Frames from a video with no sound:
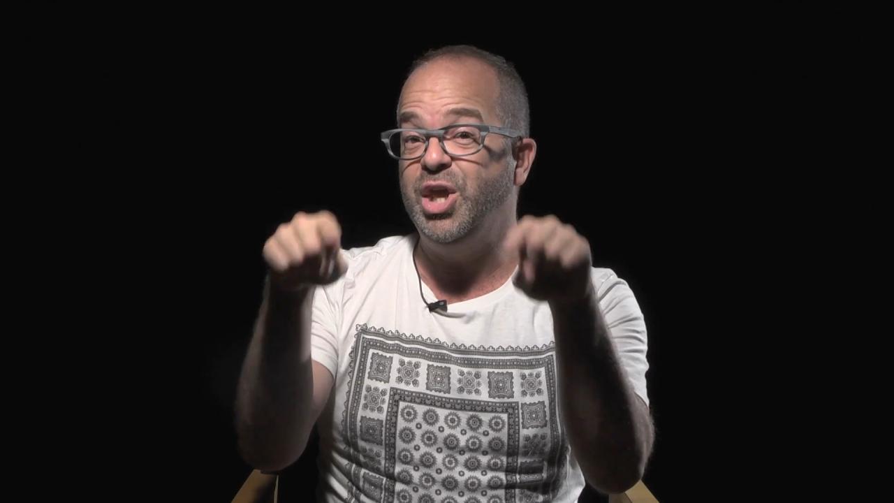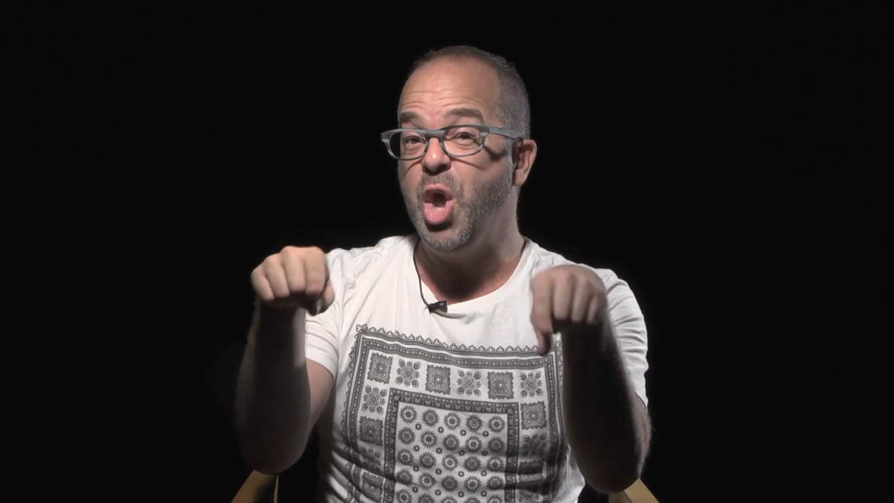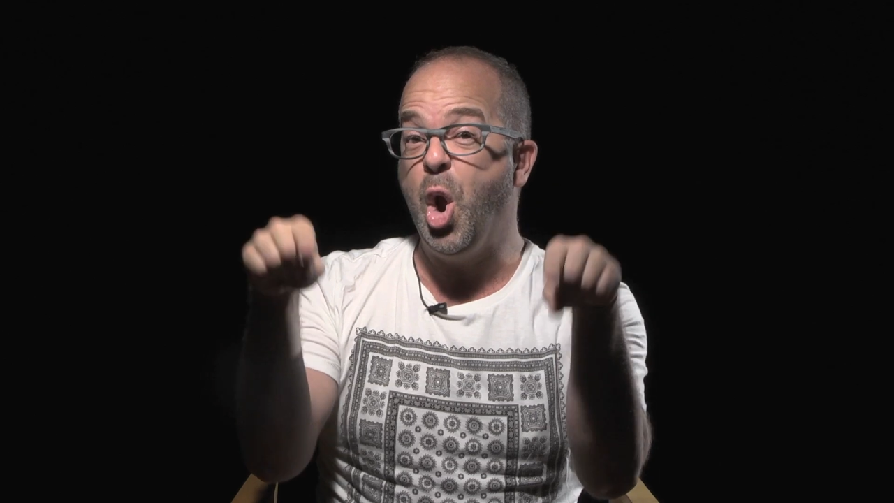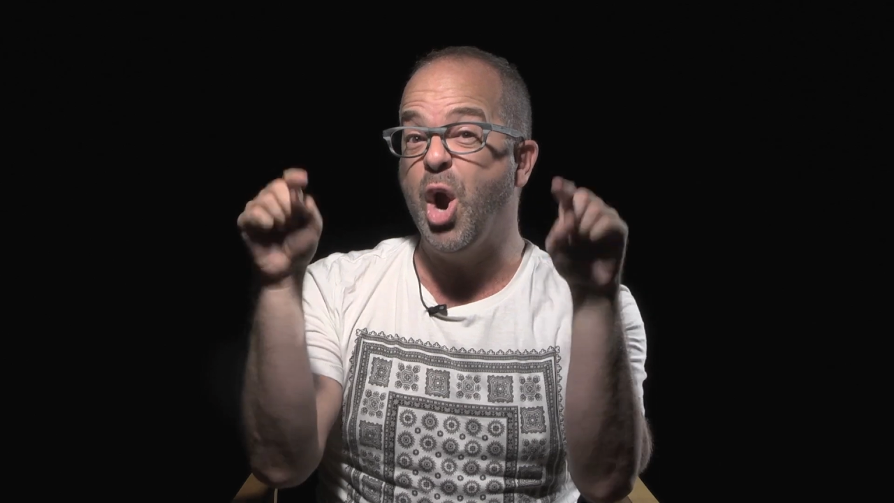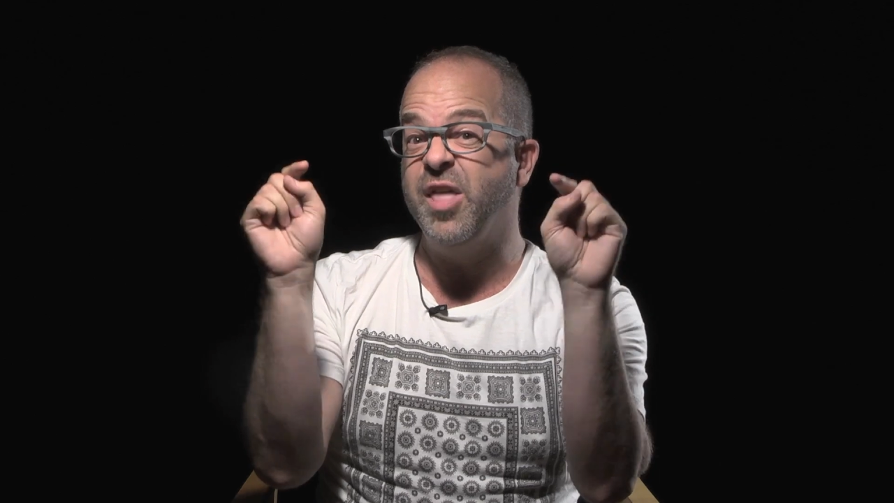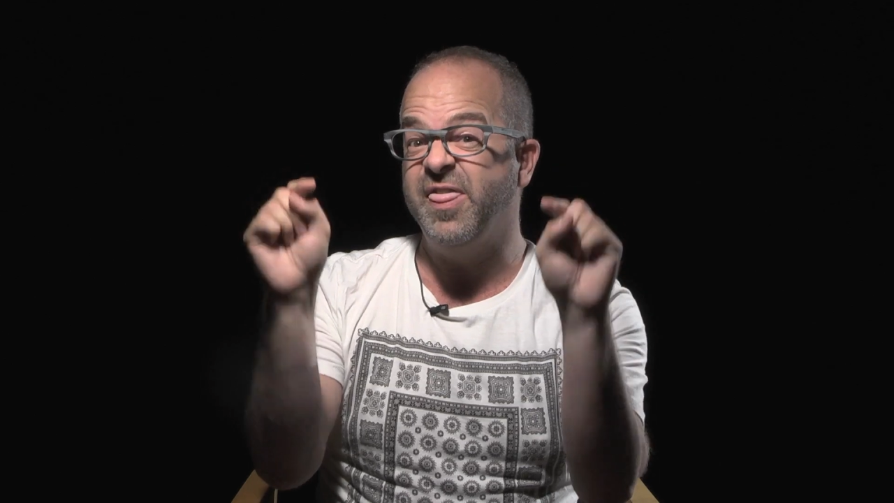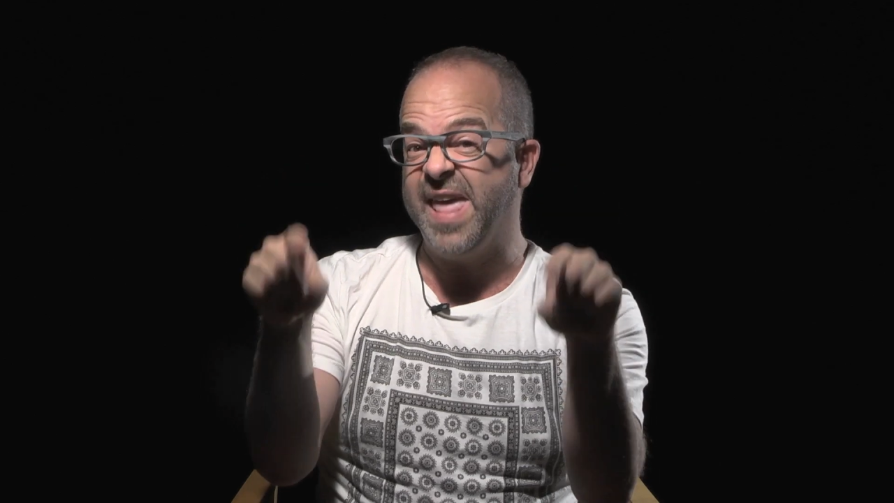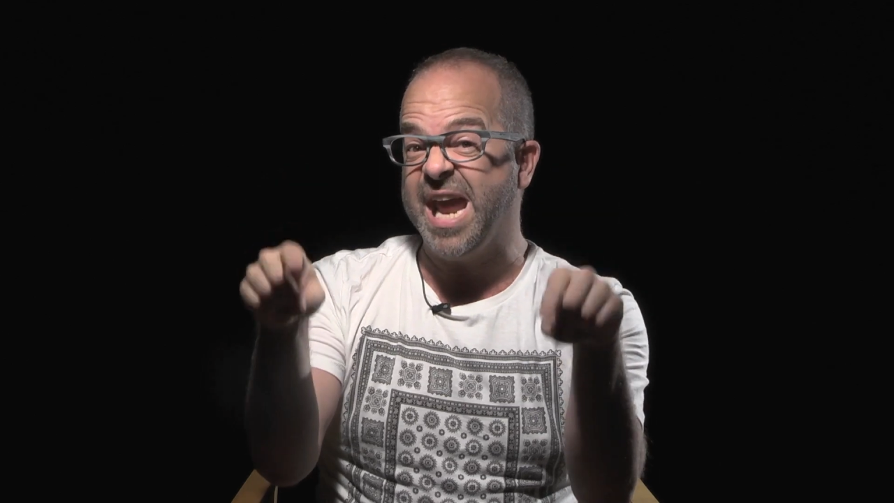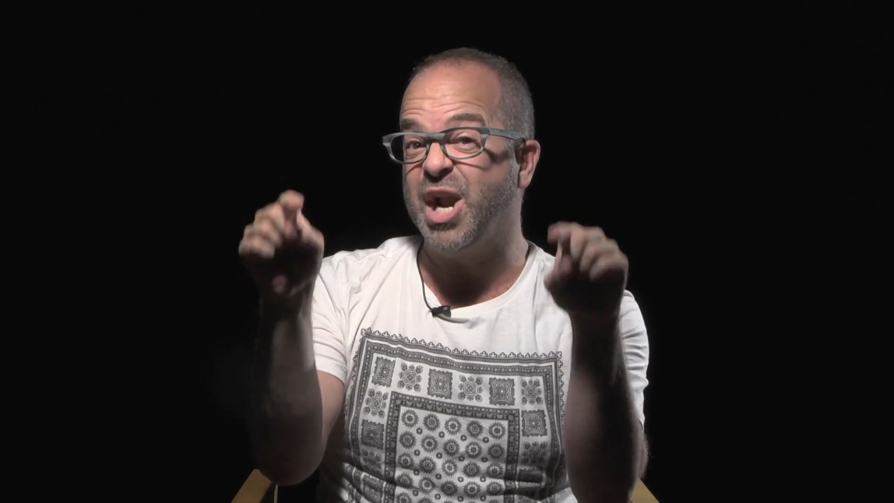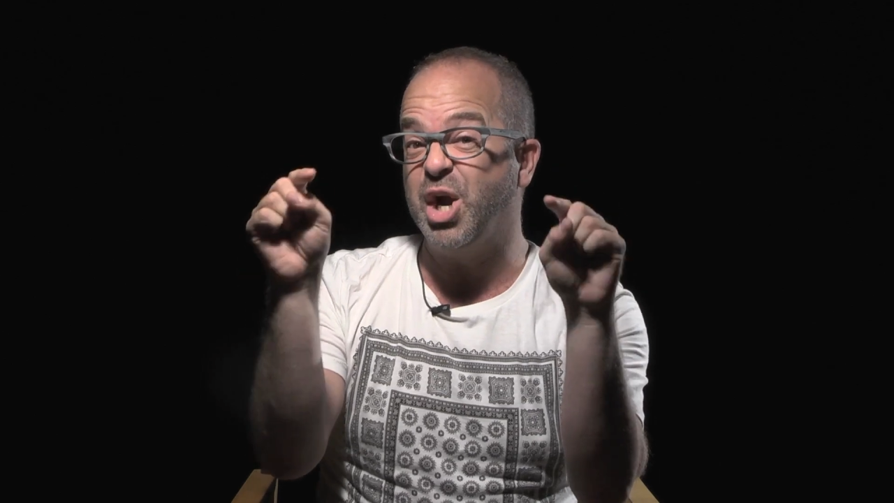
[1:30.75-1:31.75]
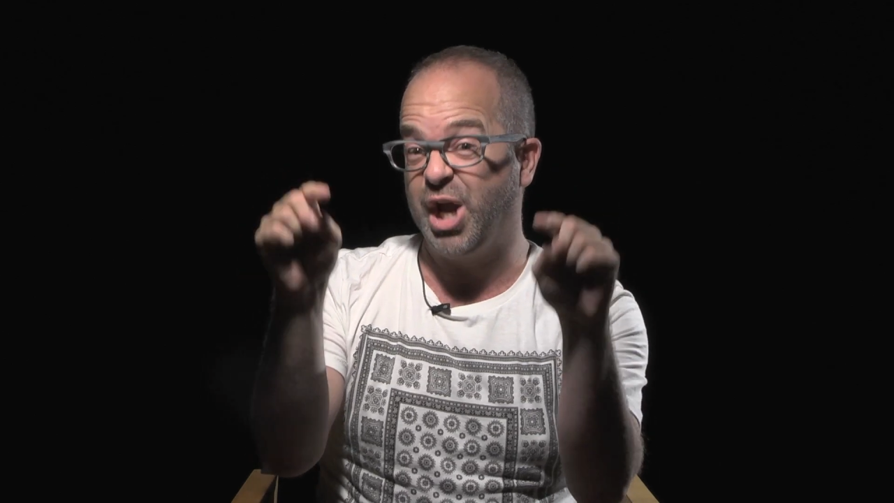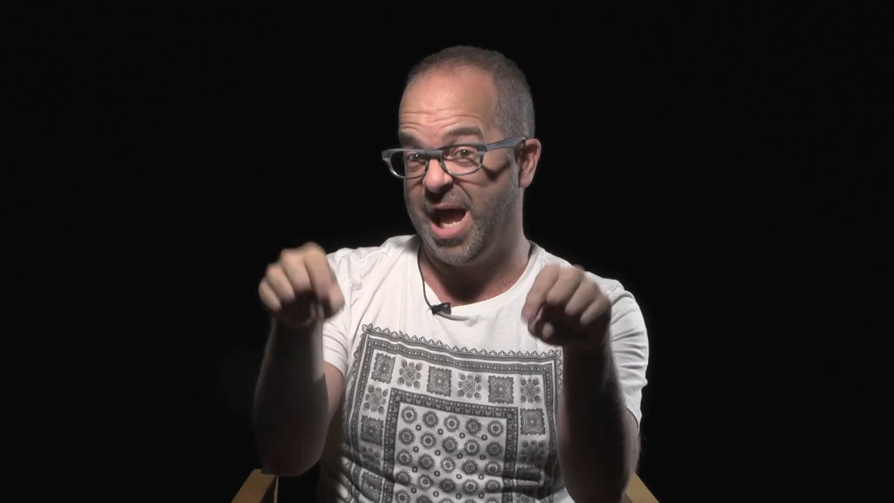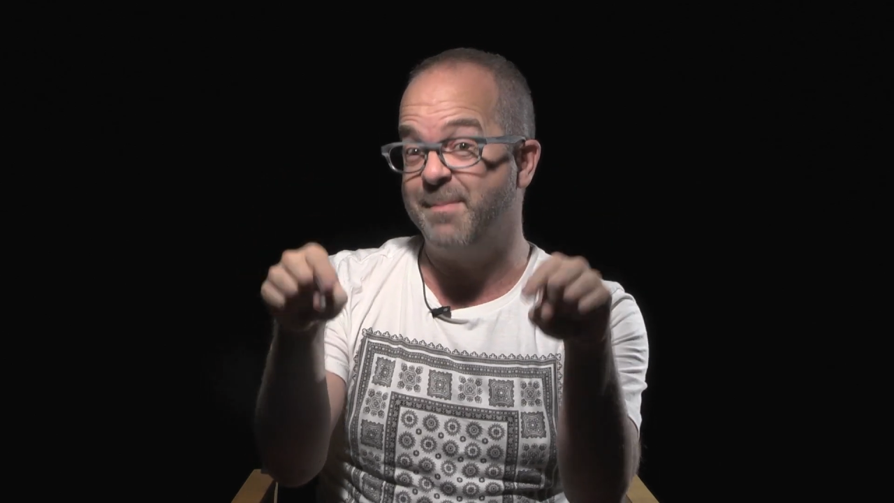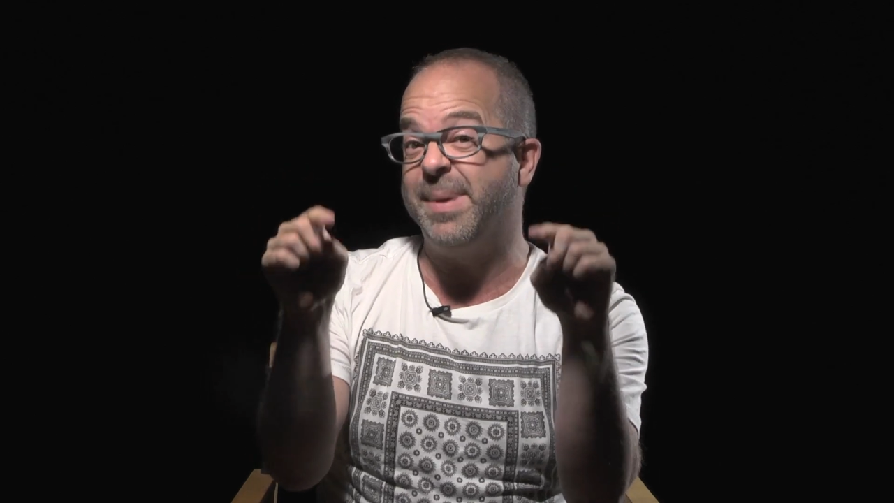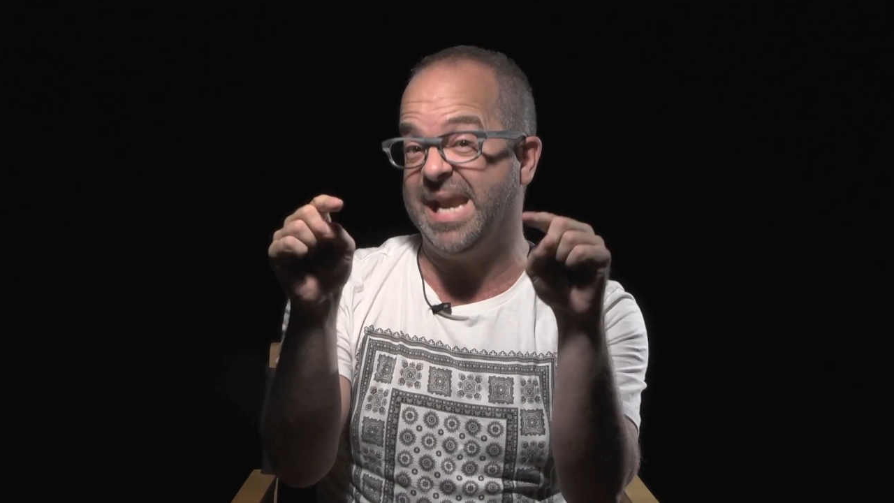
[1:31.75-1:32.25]
your theater
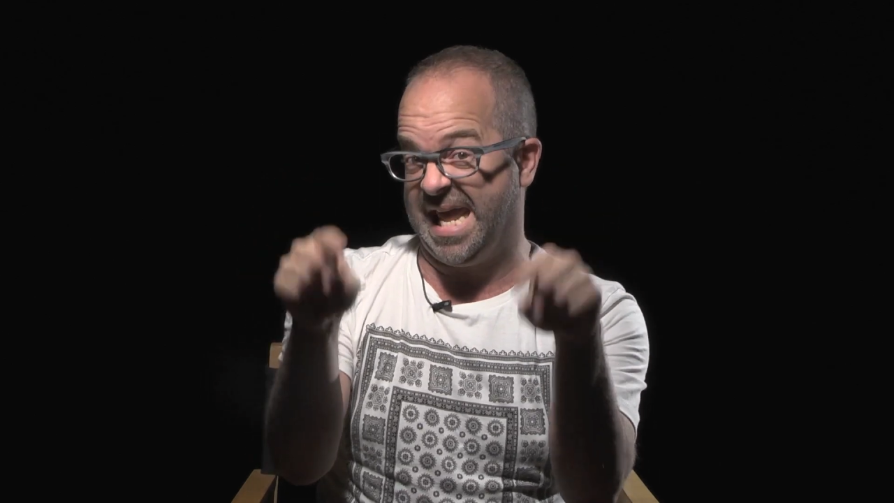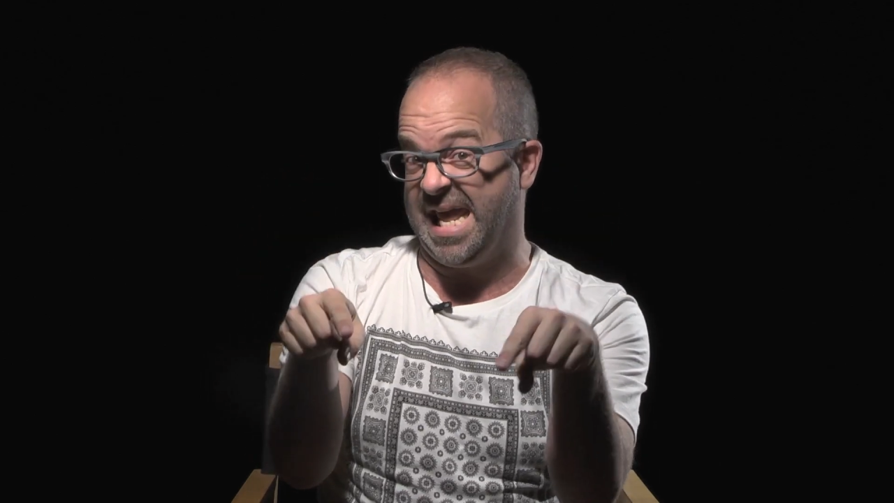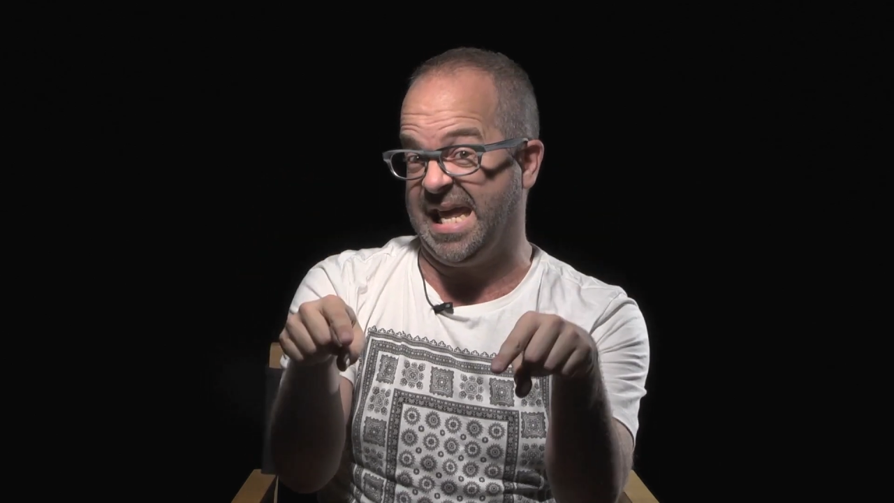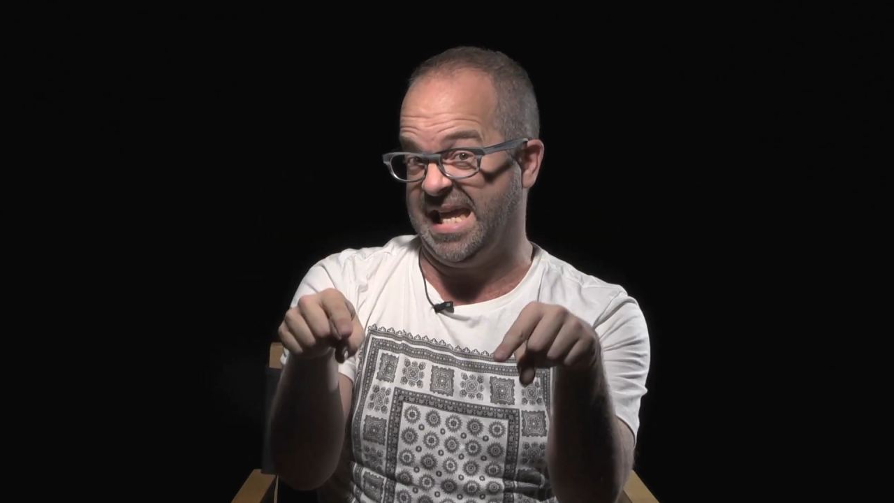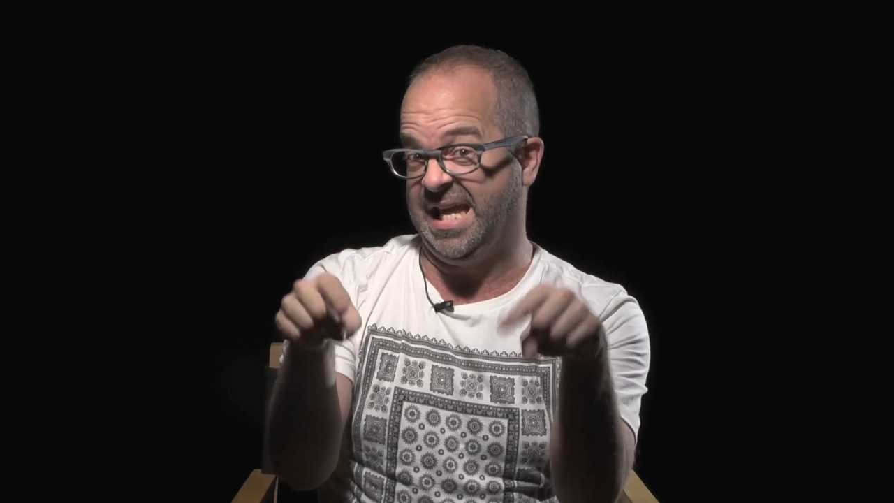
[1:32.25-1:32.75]
company.